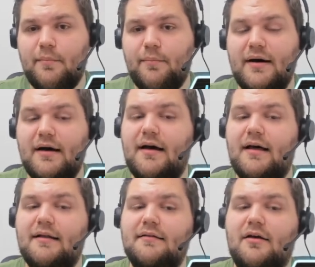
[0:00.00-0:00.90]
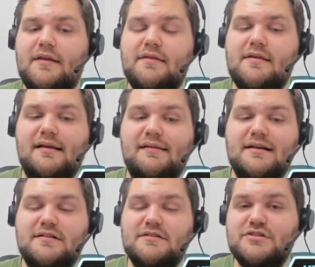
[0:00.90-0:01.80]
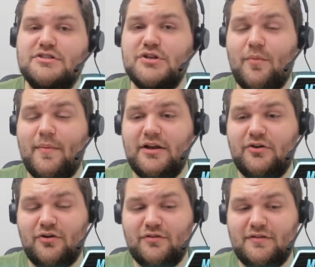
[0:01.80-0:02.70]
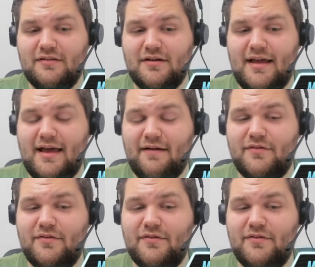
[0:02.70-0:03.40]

But on the other side, there's so many draws he's gonna have.